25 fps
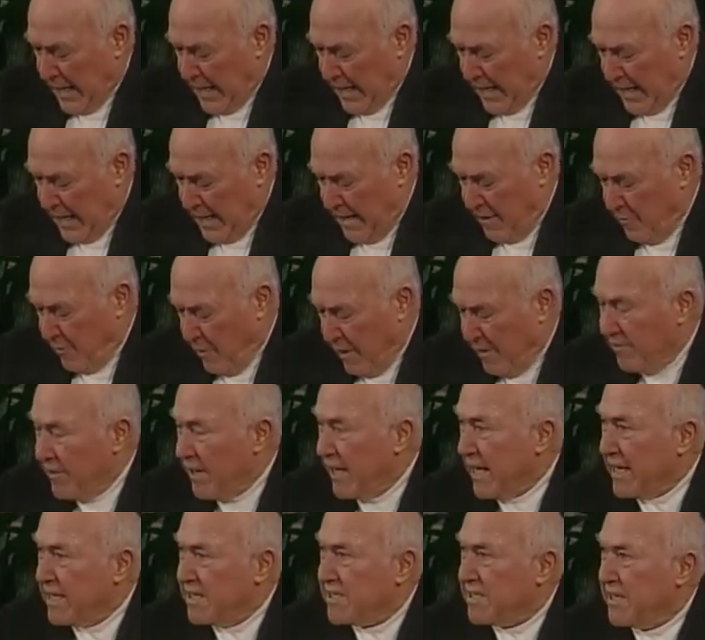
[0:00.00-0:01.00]
In
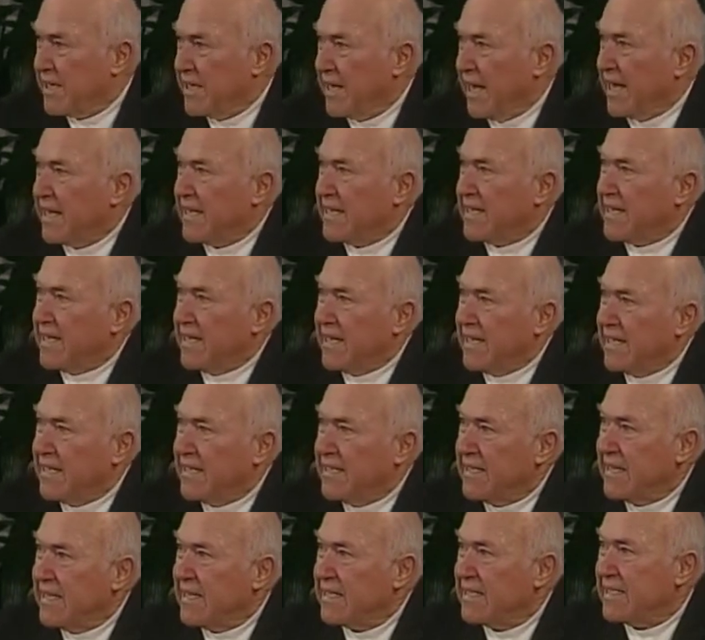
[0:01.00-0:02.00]
Revelation
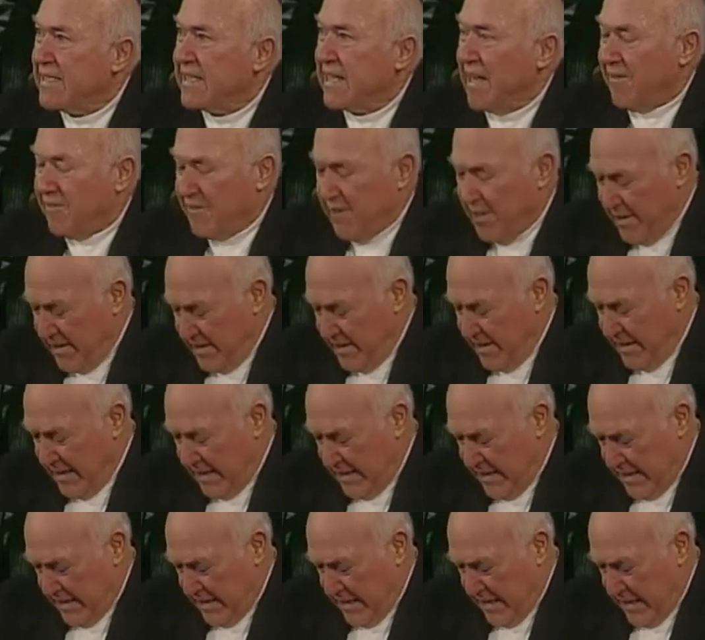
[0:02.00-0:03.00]
19 7,
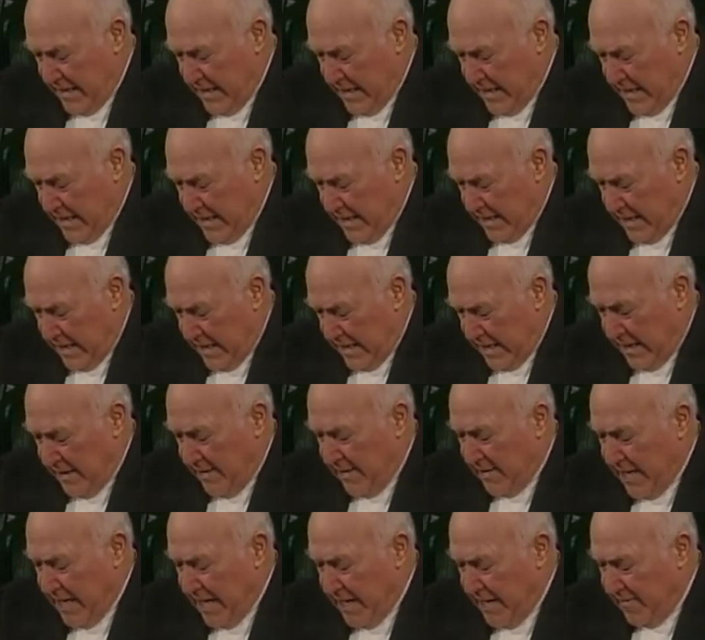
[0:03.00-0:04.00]
there
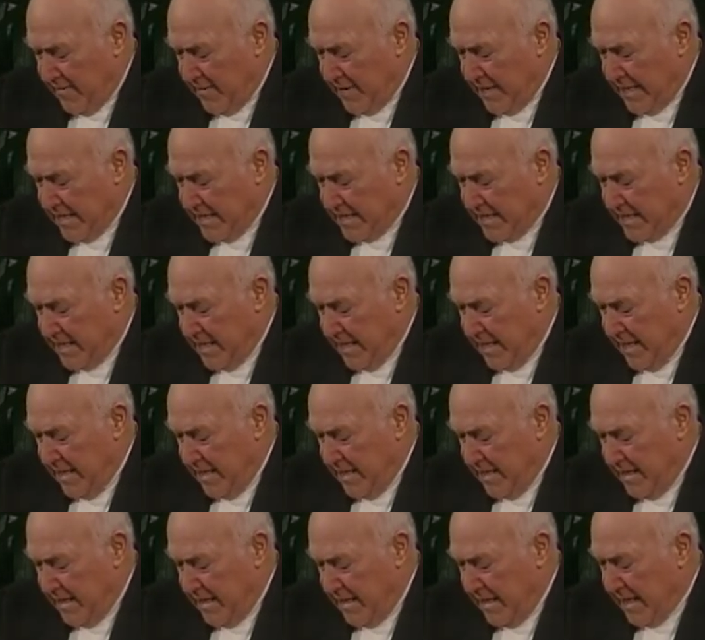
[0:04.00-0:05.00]
in the heavenly
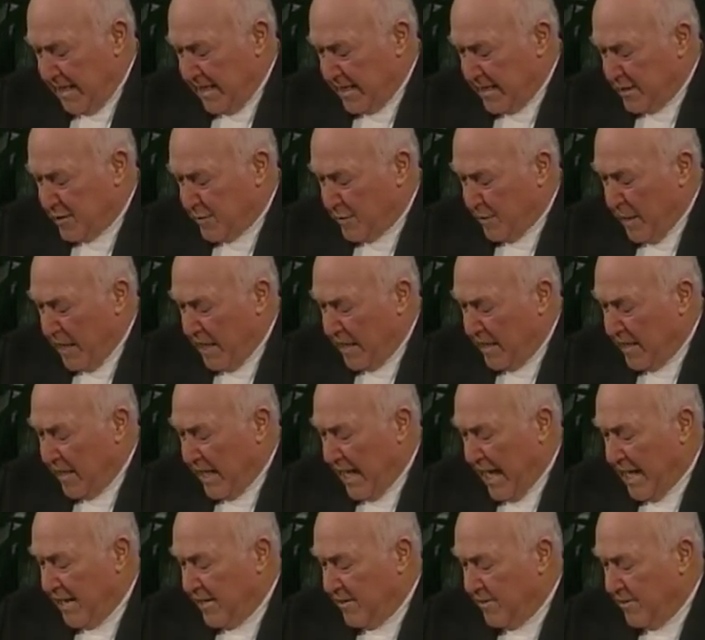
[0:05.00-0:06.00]
scene, let us be
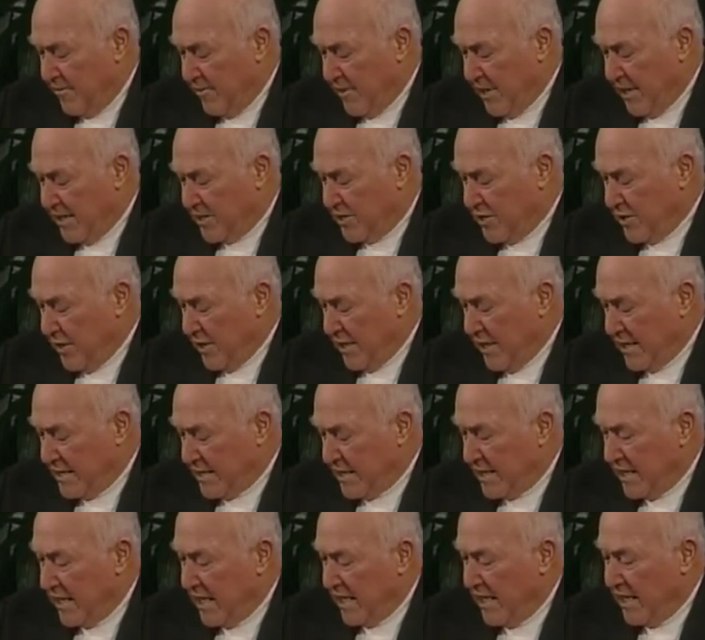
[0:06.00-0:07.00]
glad and
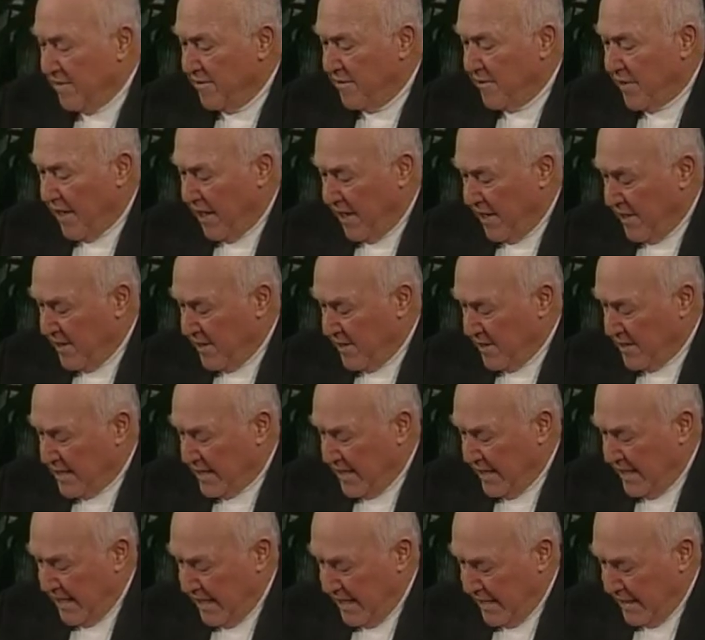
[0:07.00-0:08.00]
rejoice and give honor
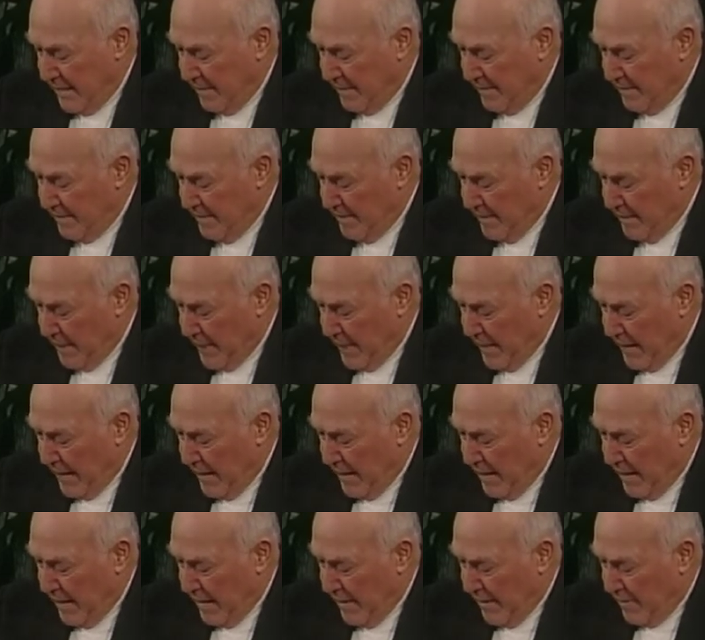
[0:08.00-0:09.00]
to him
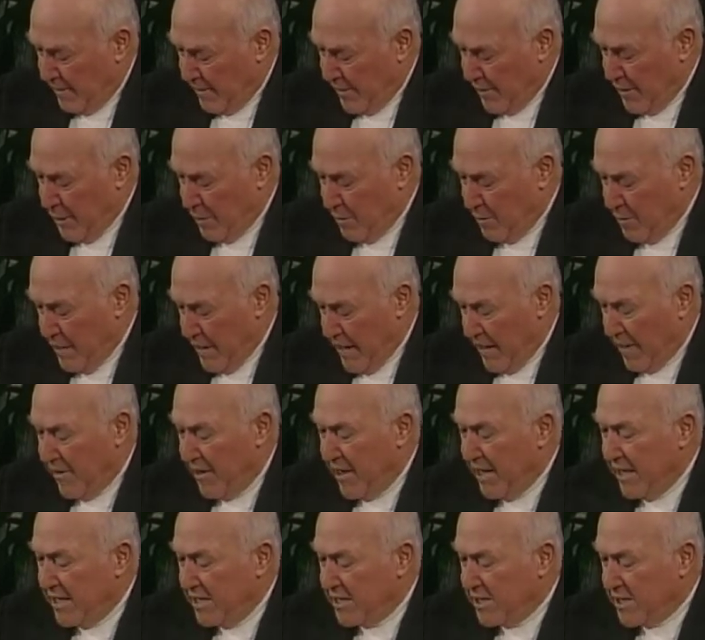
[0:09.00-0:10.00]
for the
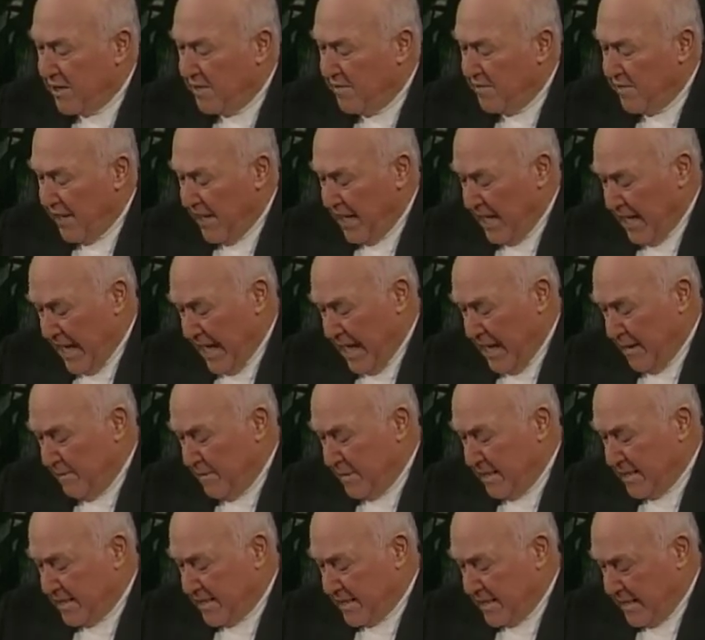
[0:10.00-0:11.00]
marriage of the Lamb
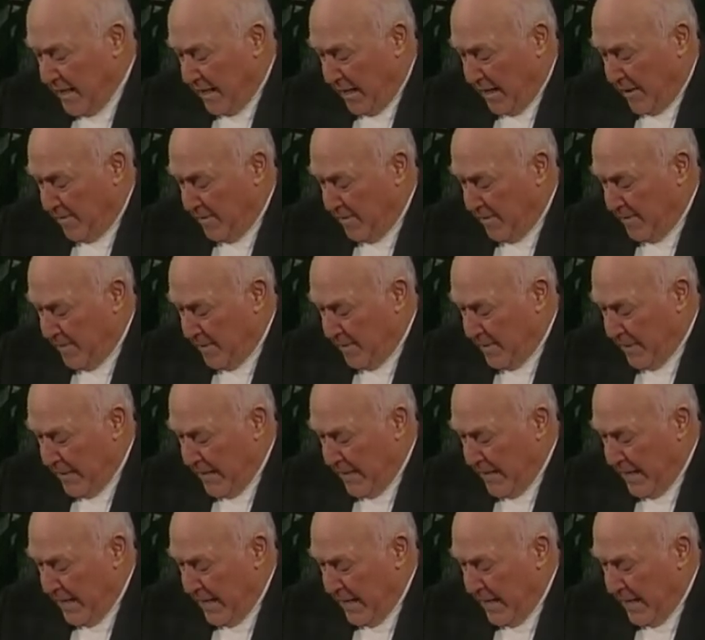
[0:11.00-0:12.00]
is come,
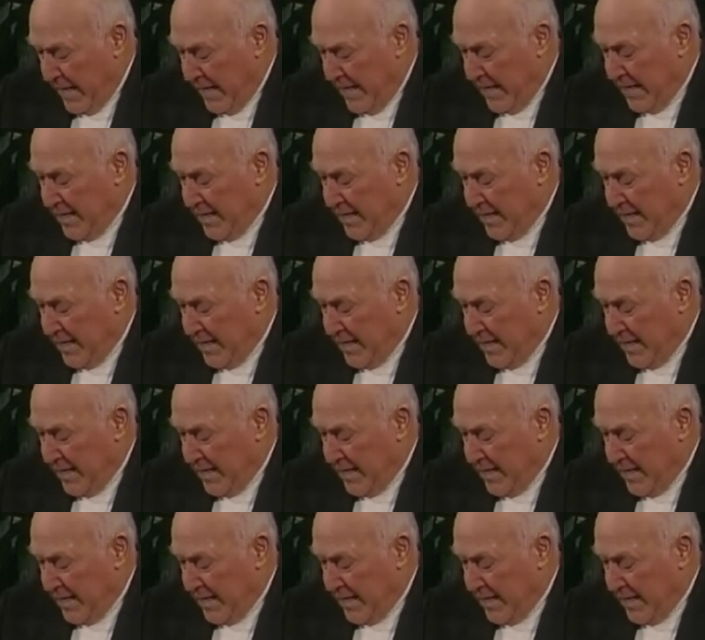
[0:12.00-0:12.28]
and